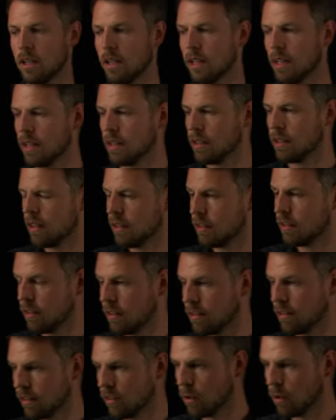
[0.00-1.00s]
in this
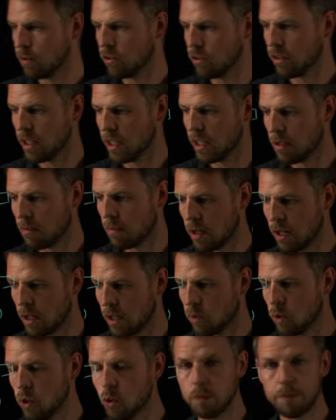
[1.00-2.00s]
description in my
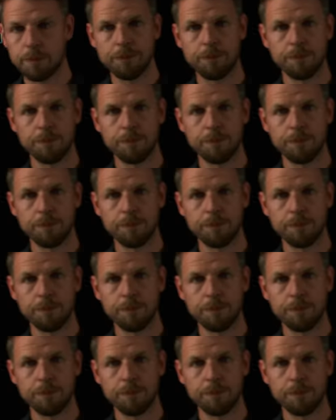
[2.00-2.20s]
room